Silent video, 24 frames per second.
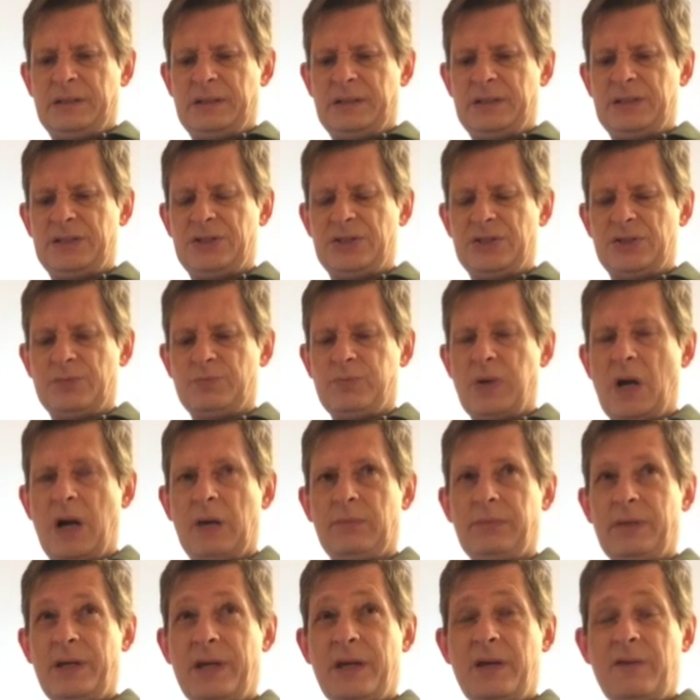This is
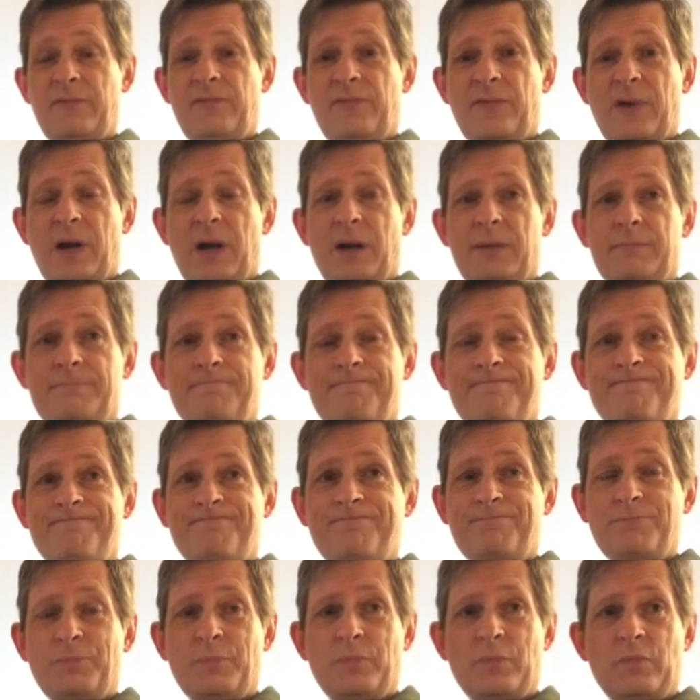probably
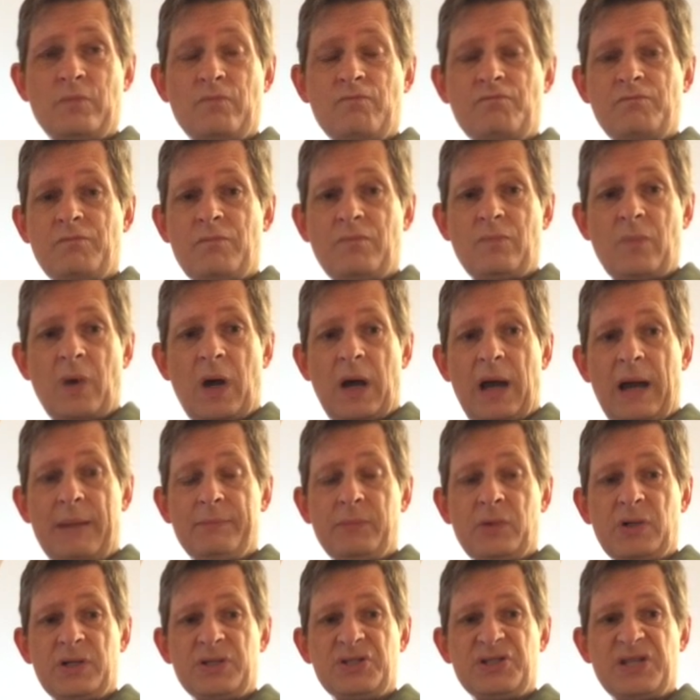from, I'm
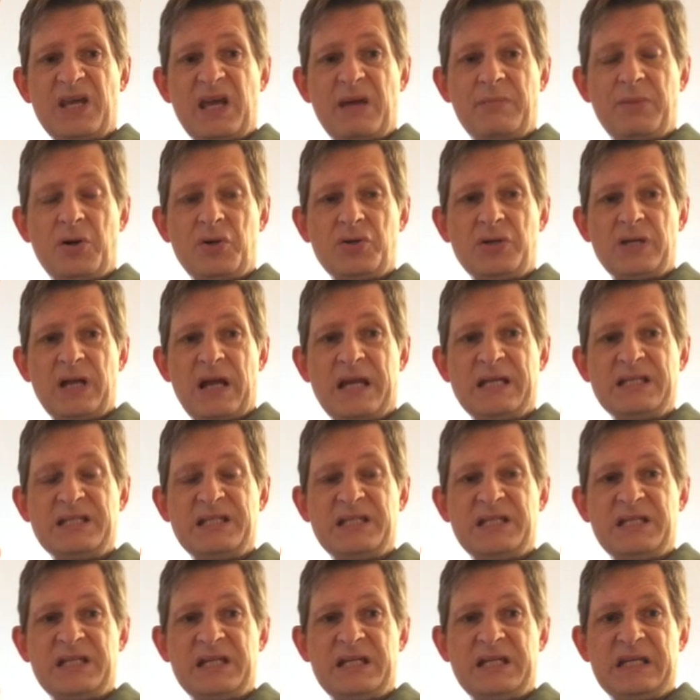going to say about
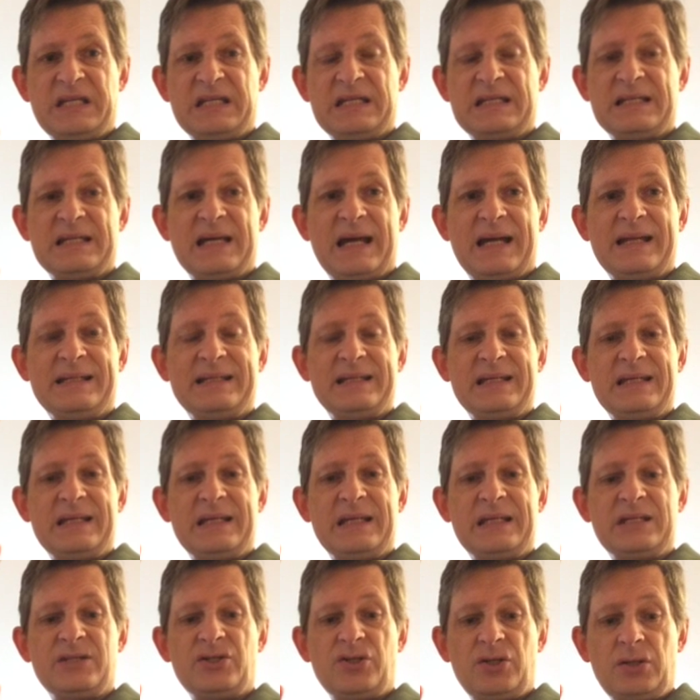
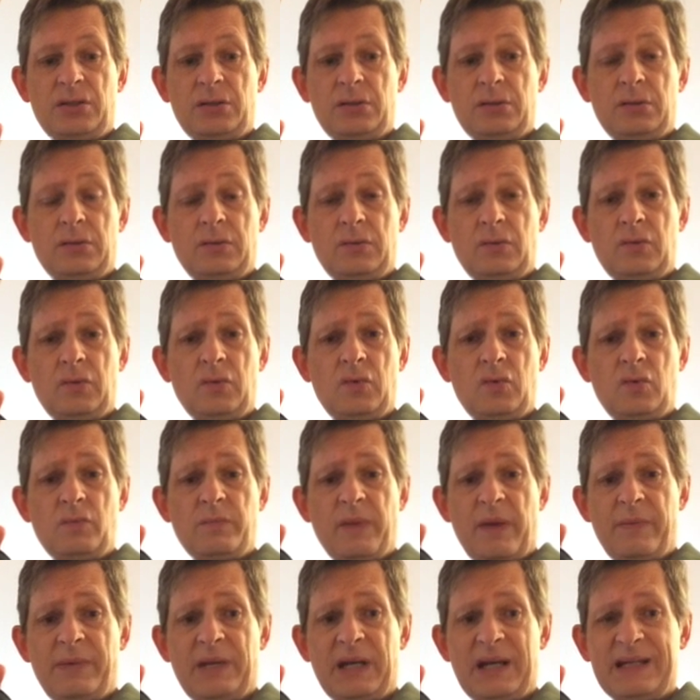1992,
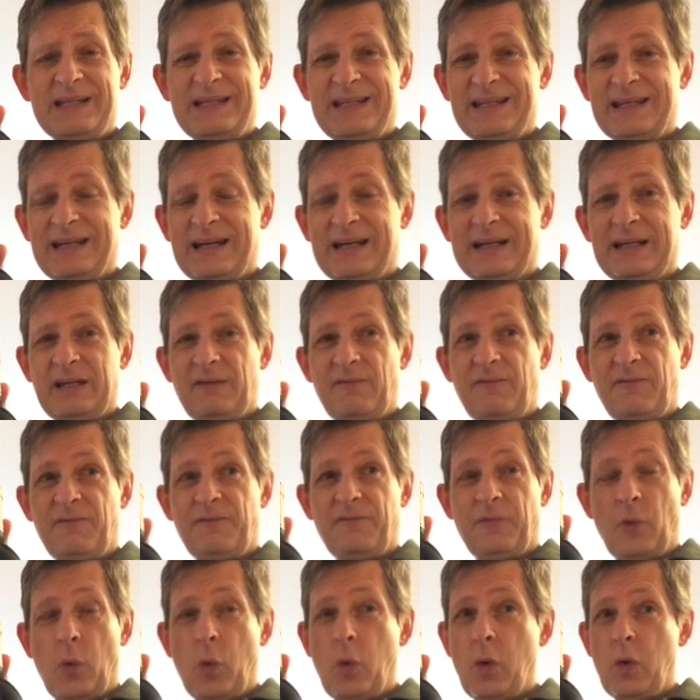maybe
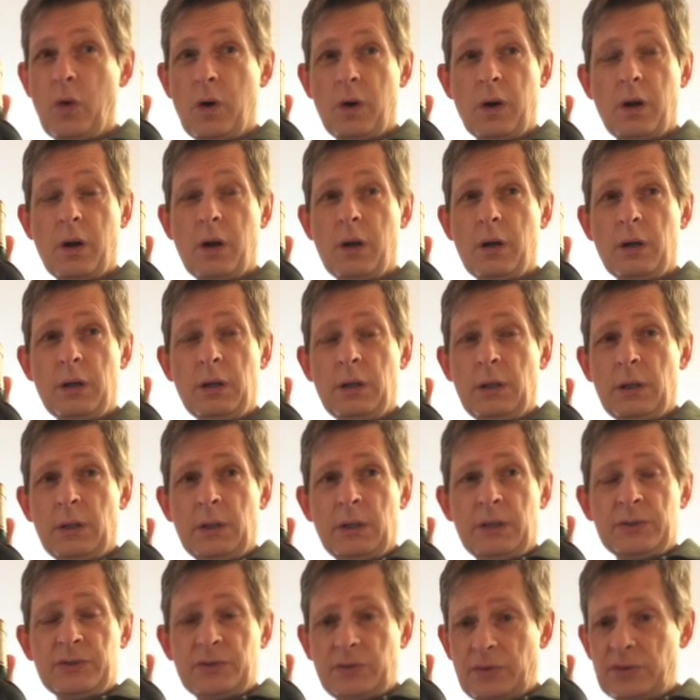1994.
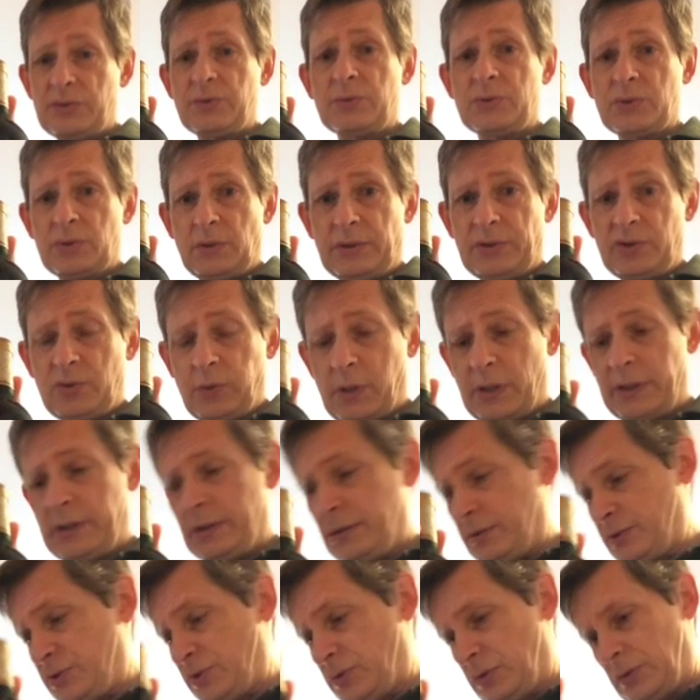So this one's only 20
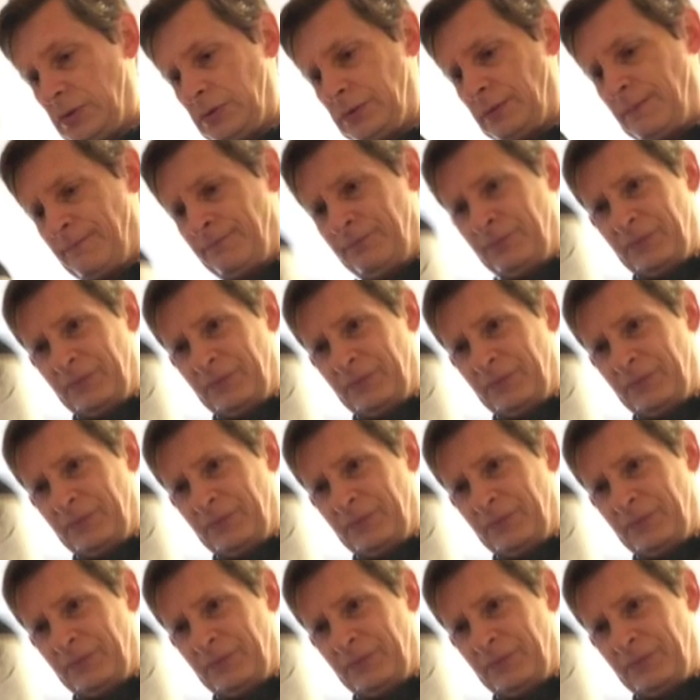years old.